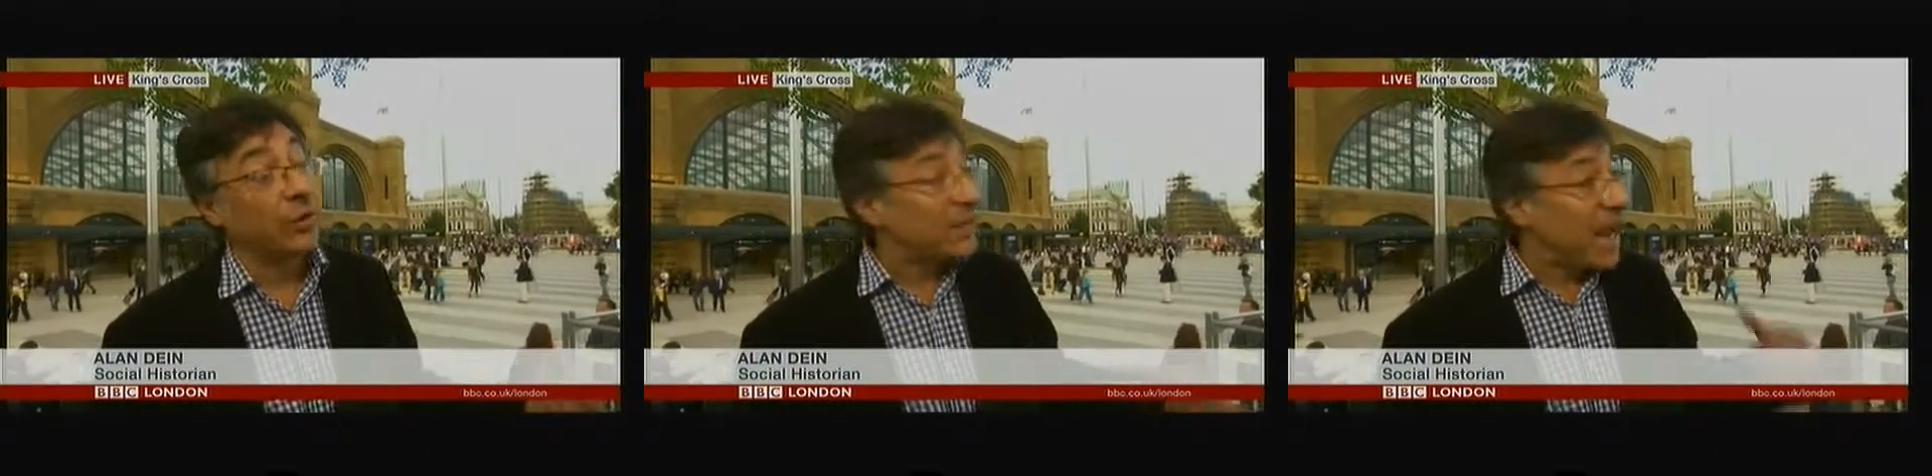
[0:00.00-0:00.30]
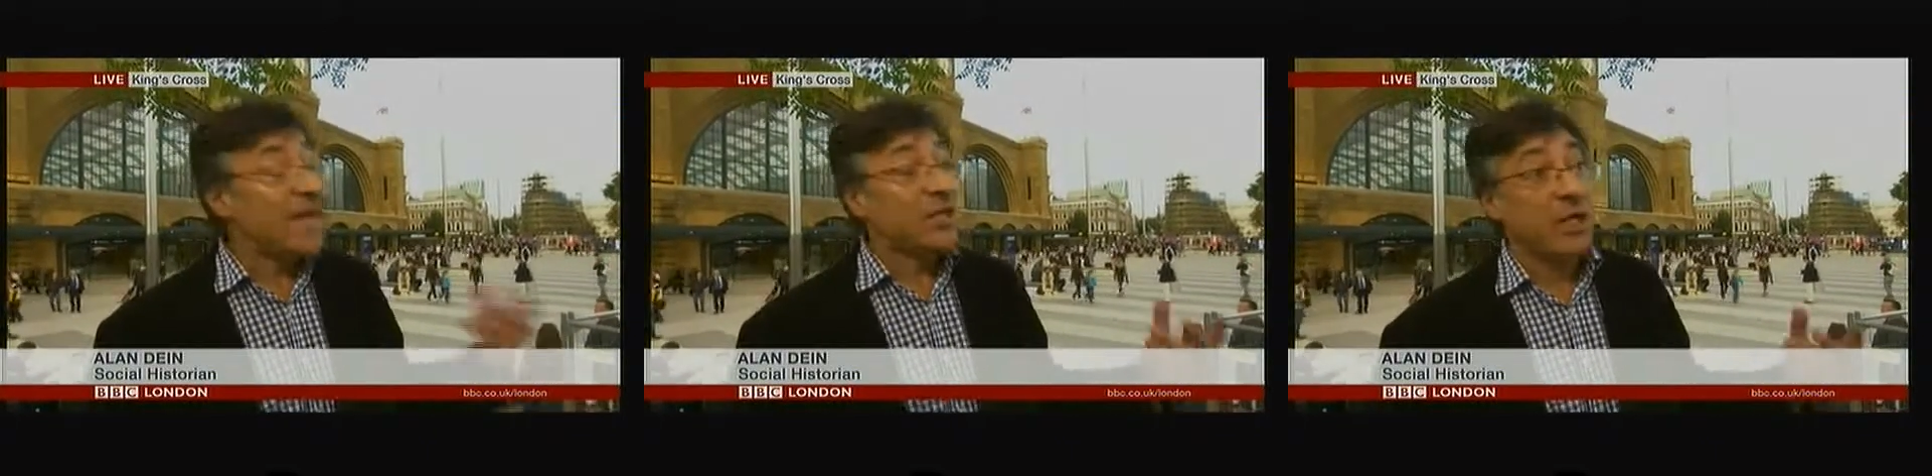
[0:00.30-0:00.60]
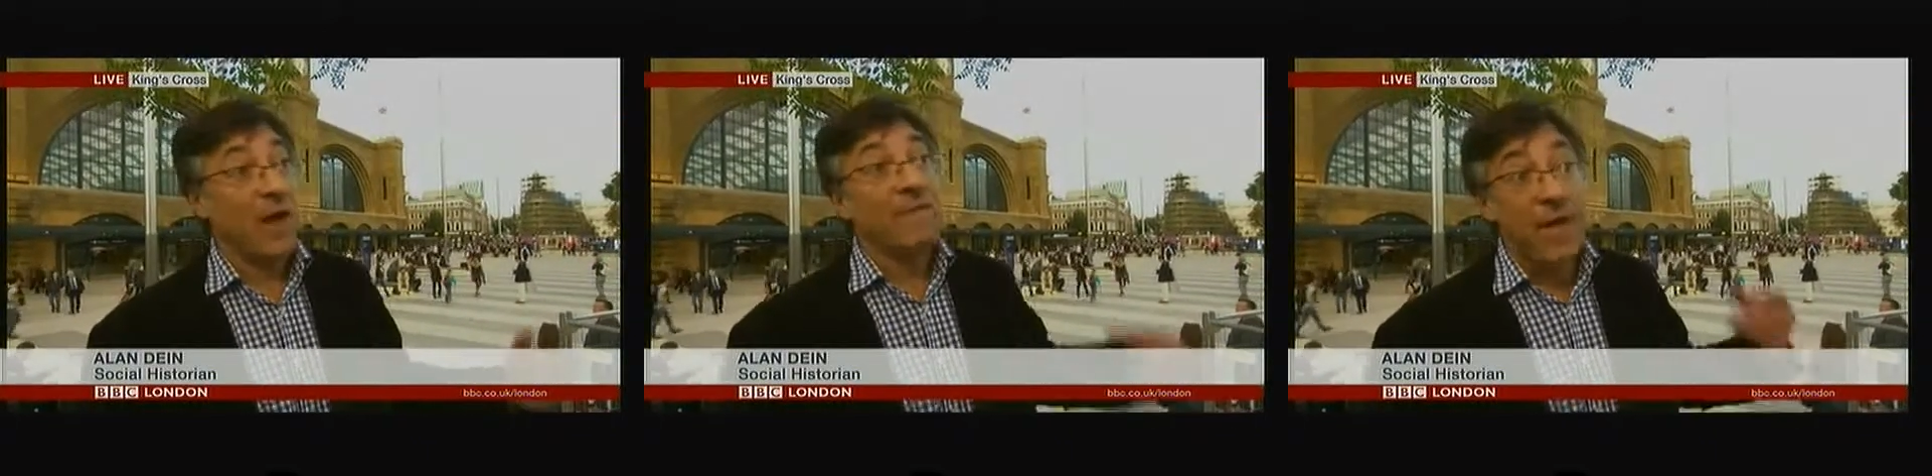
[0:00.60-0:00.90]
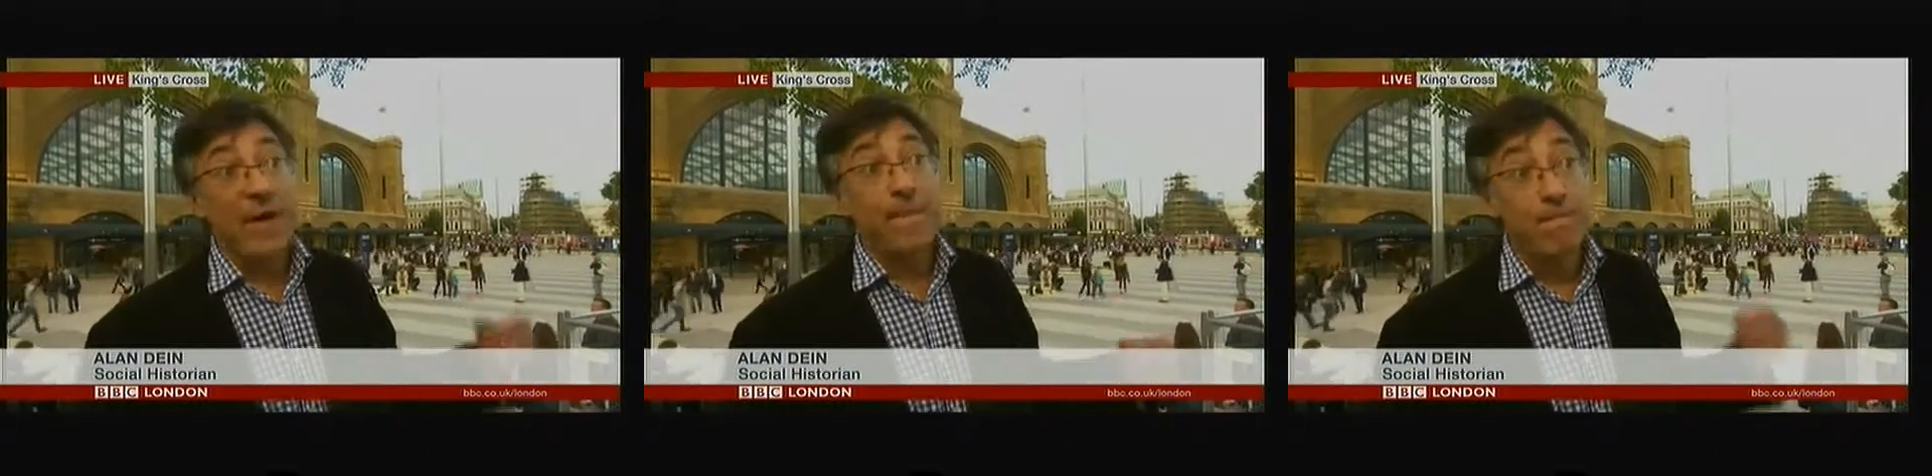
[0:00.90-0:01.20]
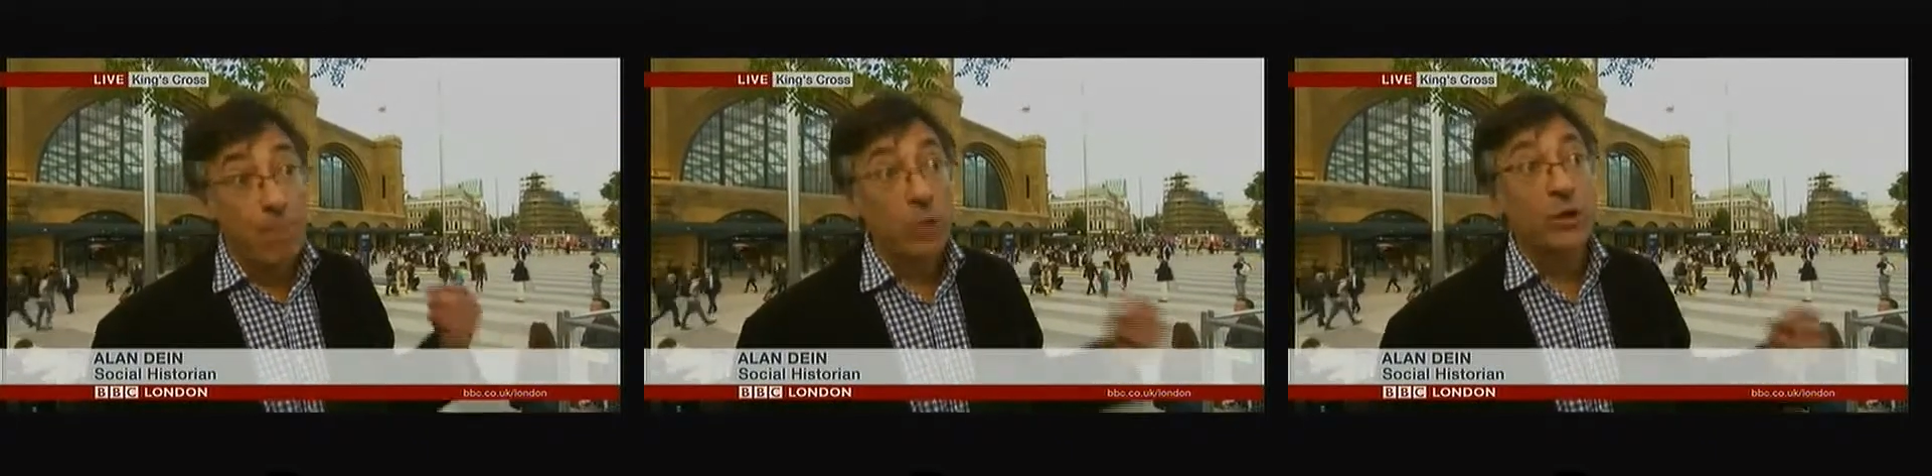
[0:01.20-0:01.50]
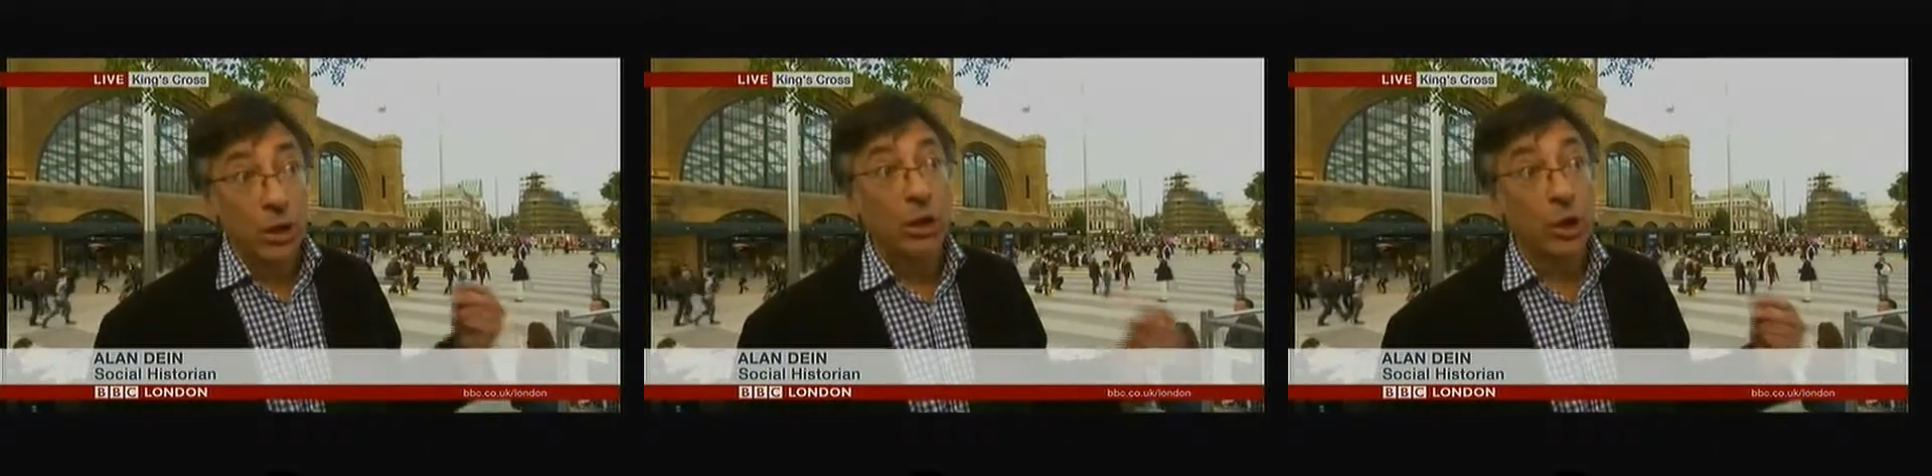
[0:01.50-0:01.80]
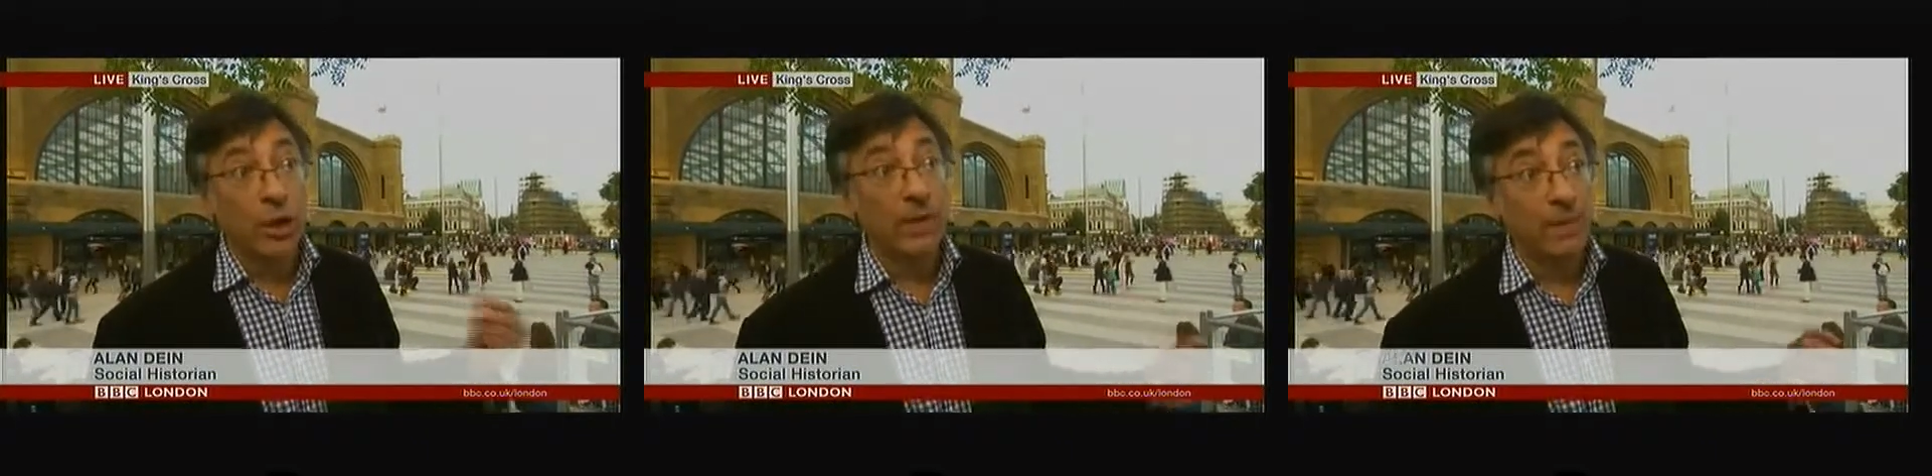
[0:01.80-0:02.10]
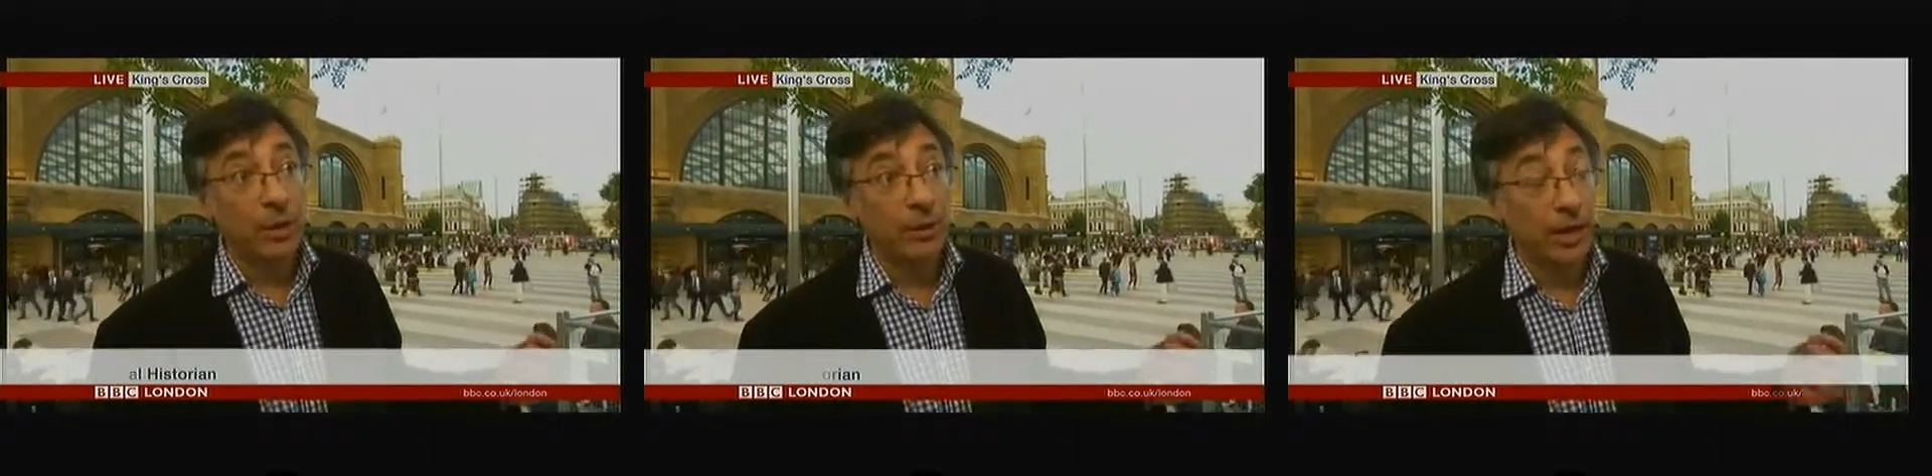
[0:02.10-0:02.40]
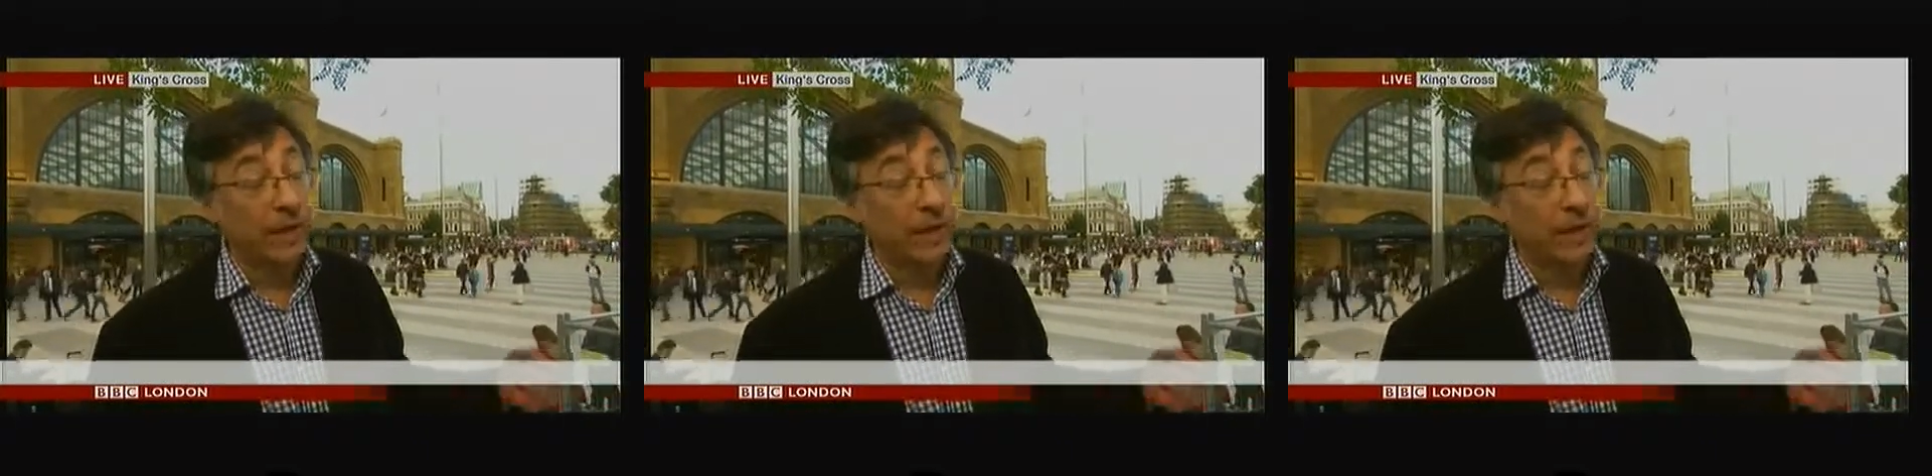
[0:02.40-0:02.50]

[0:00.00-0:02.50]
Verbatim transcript: It's actually a very modern looking building,